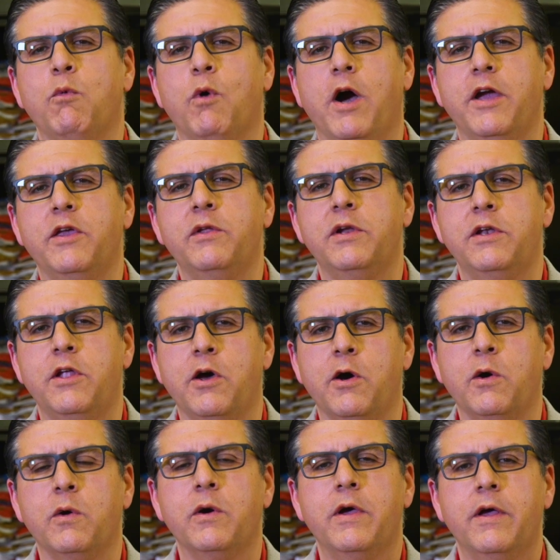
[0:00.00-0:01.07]
want you to
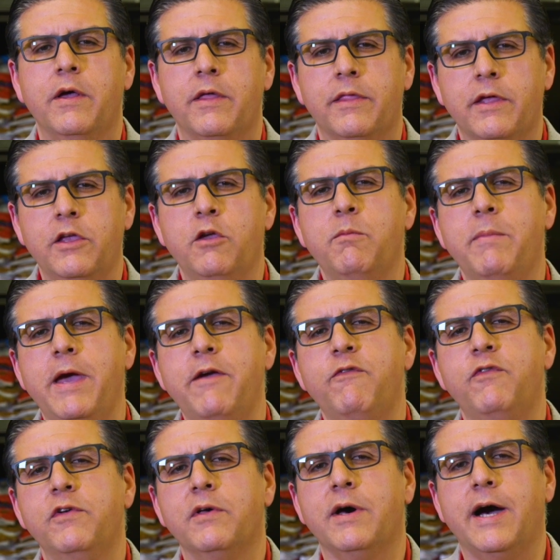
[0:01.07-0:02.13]
know that you may
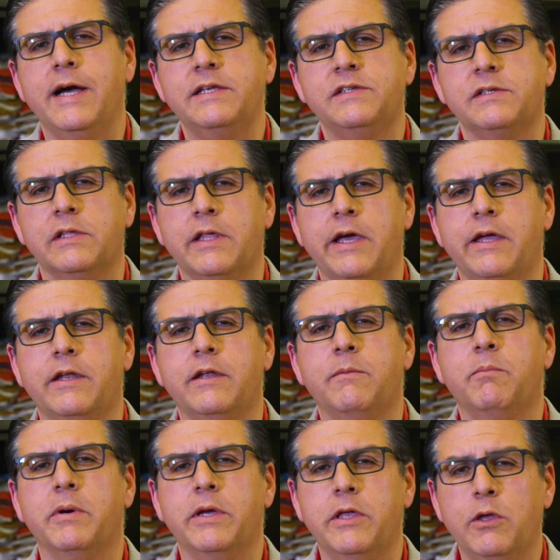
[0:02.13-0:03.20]
feel
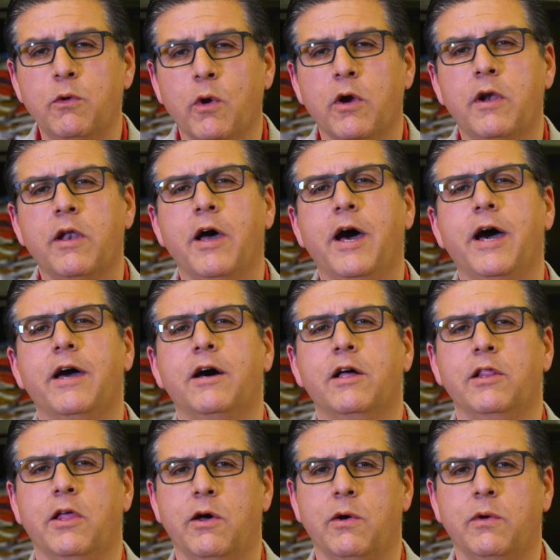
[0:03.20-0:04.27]
isolated, but you are not
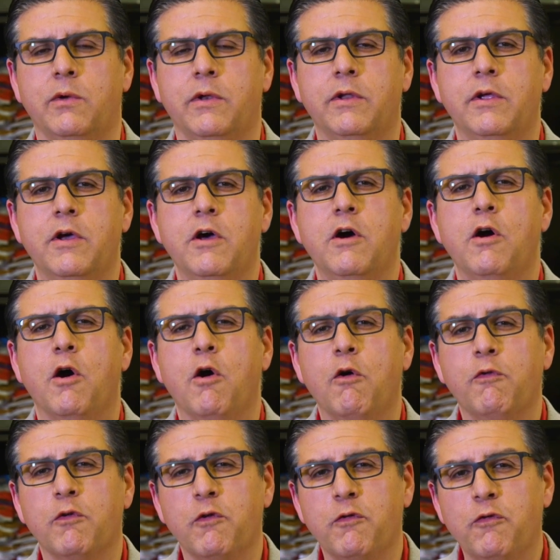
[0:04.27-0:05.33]
alone.
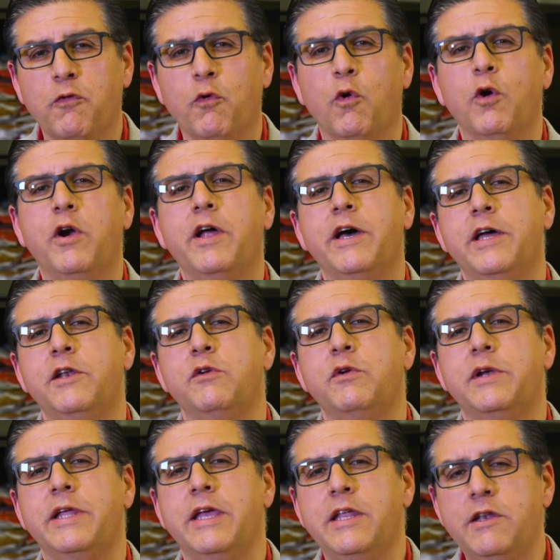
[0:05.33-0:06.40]
Over four
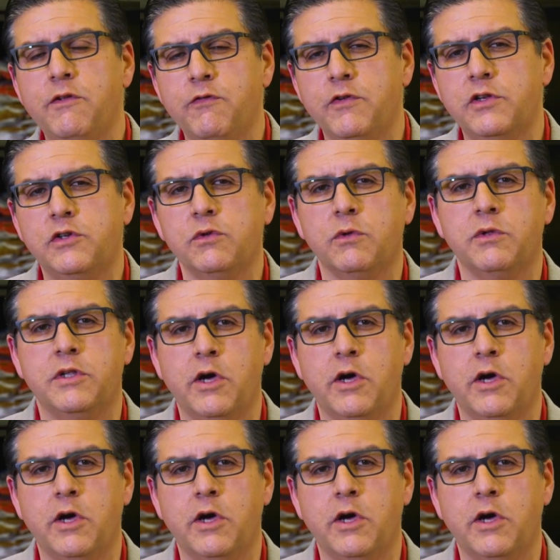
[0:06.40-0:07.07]
hundred individual